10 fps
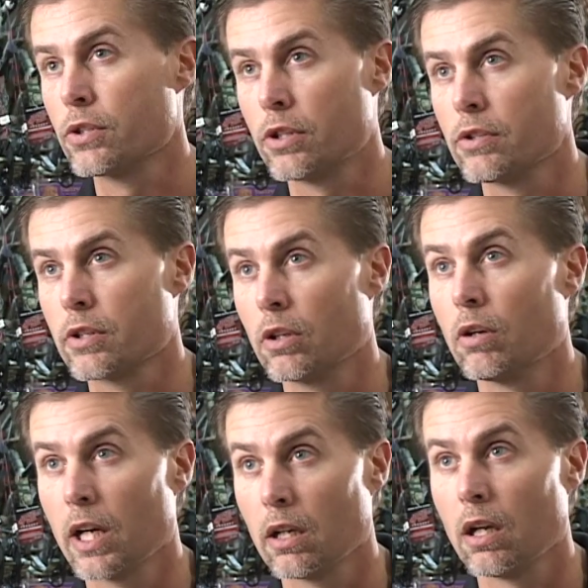years ago
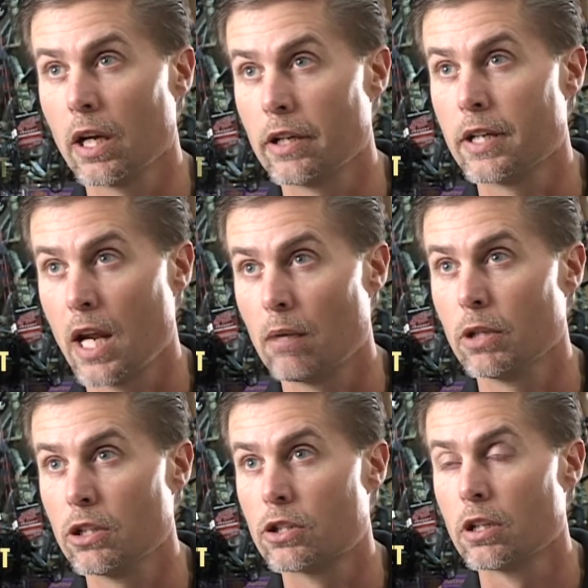had a lot of
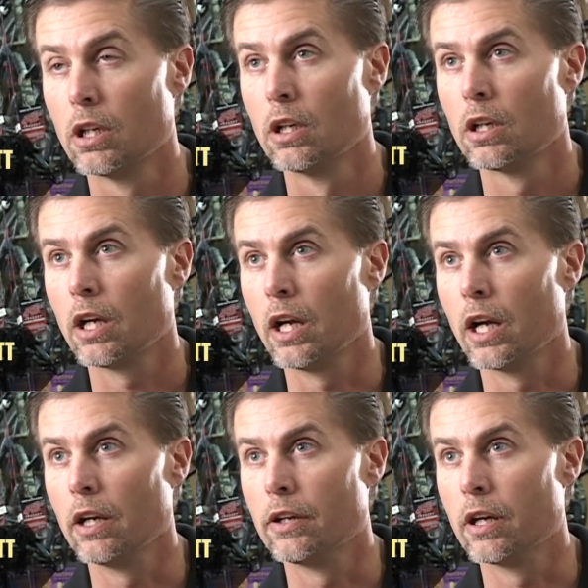damage.
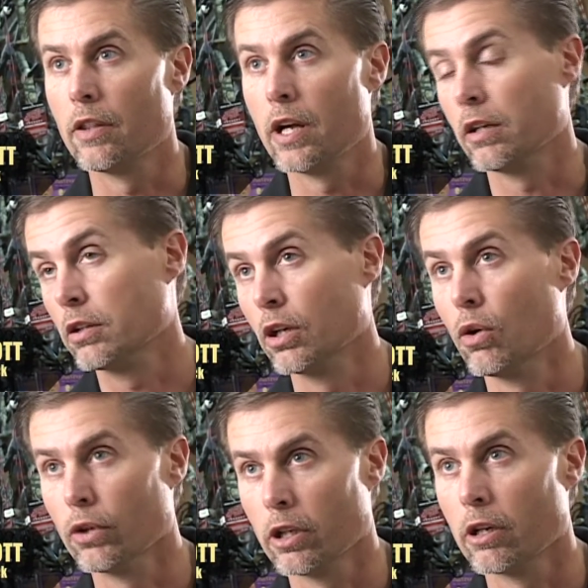And they,
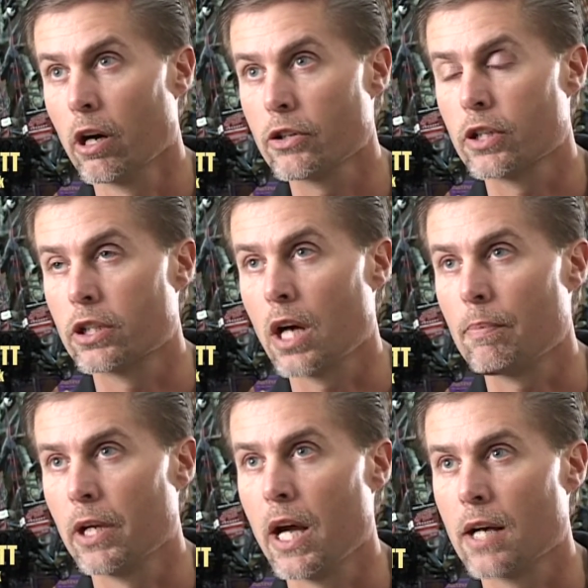owning an archery shop,
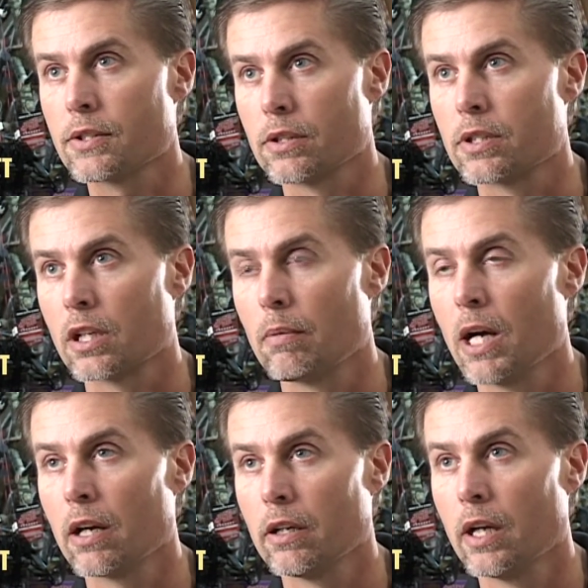they'd ask us to come
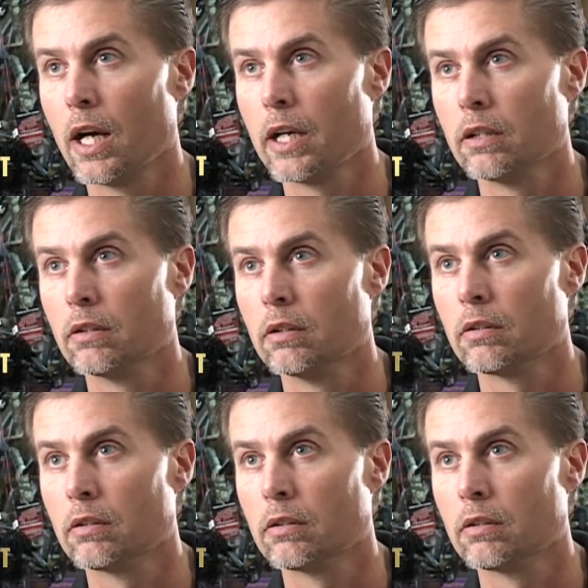out at night and